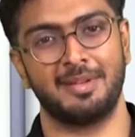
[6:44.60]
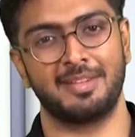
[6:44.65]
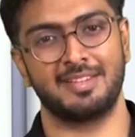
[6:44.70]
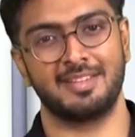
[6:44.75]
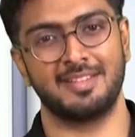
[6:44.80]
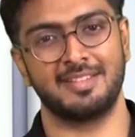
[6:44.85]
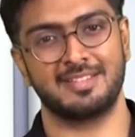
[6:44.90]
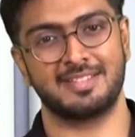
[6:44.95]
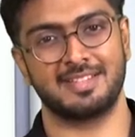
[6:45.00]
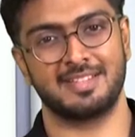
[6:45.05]

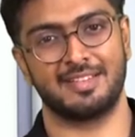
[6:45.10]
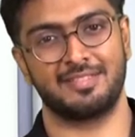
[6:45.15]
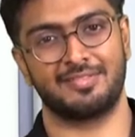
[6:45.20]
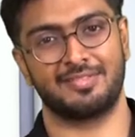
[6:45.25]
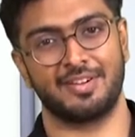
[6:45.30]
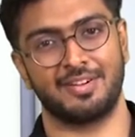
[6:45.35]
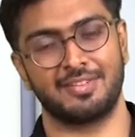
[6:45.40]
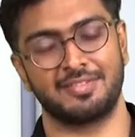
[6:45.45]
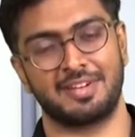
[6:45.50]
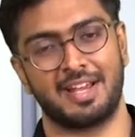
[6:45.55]
methods
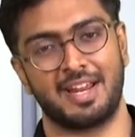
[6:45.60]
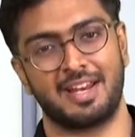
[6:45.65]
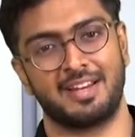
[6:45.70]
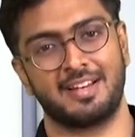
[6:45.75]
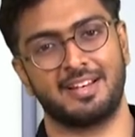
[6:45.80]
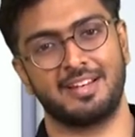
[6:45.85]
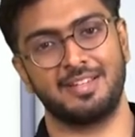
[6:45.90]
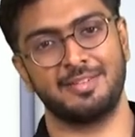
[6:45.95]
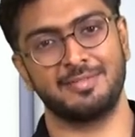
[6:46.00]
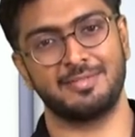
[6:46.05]
if you're
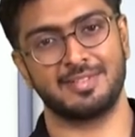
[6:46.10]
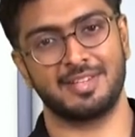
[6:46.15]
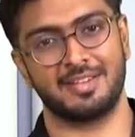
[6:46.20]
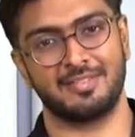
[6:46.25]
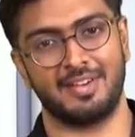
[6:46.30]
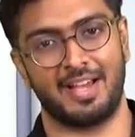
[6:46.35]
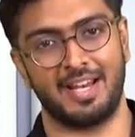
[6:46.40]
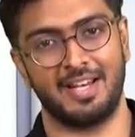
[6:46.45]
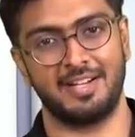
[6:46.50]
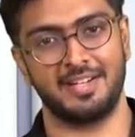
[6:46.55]
directly using
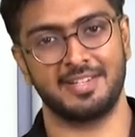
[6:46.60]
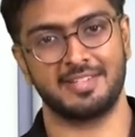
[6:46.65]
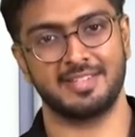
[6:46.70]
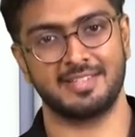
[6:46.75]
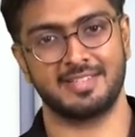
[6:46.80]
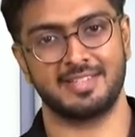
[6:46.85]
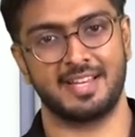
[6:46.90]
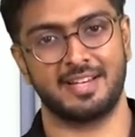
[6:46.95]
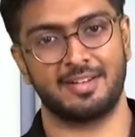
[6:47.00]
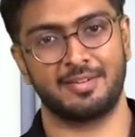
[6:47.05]

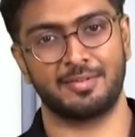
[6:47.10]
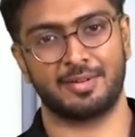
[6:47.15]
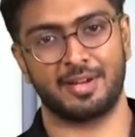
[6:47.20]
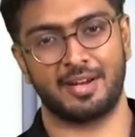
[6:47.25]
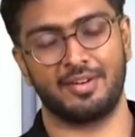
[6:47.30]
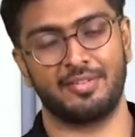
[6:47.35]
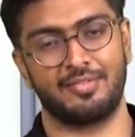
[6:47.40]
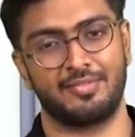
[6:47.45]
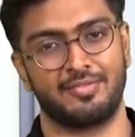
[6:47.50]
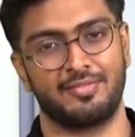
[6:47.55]
validation set to
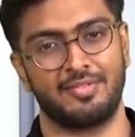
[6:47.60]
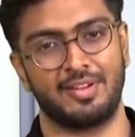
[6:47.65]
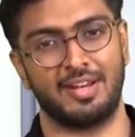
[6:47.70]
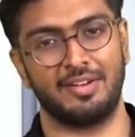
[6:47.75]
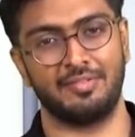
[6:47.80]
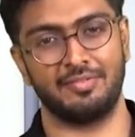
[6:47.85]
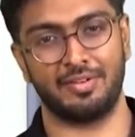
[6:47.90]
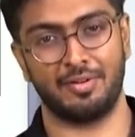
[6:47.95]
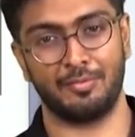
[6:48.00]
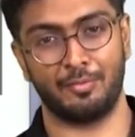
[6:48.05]
kind of
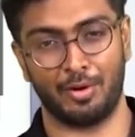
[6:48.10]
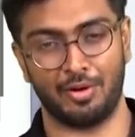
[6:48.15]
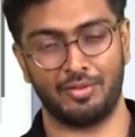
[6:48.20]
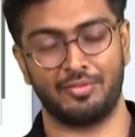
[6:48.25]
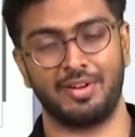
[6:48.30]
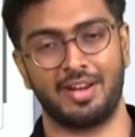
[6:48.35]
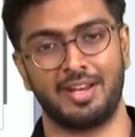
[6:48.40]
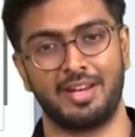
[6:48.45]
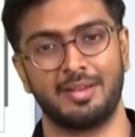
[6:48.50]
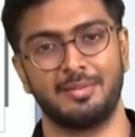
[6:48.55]
infer what
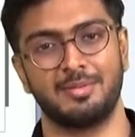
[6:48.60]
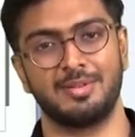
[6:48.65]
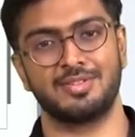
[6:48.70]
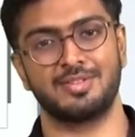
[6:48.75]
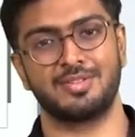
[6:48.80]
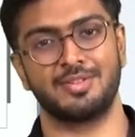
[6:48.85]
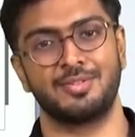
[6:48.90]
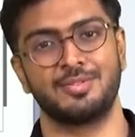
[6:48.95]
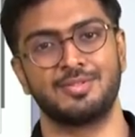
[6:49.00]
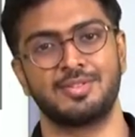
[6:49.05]

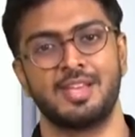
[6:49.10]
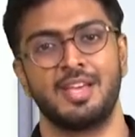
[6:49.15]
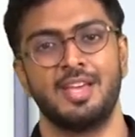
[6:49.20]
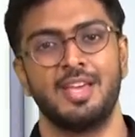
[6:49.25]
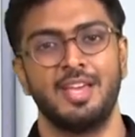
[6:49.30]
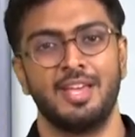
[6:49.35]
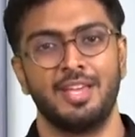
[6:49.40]
variables to use